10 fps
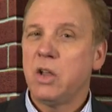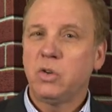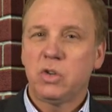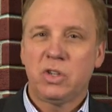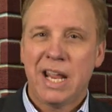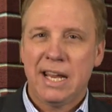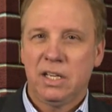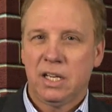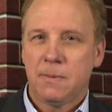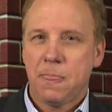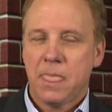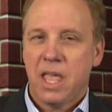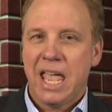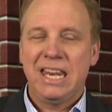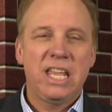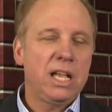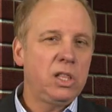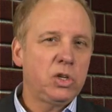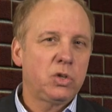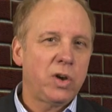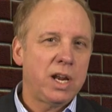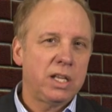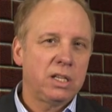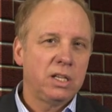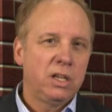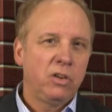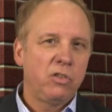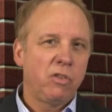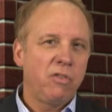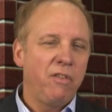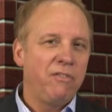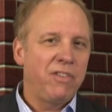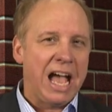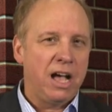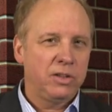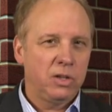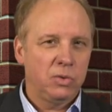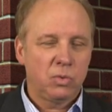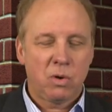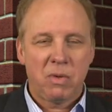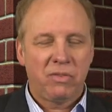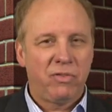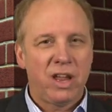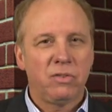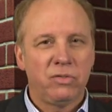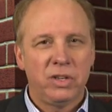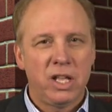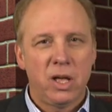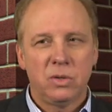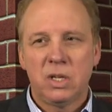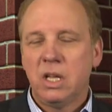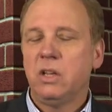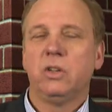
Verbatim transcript: Understanding and Illustrating Your Value. It's one of my favorite videos.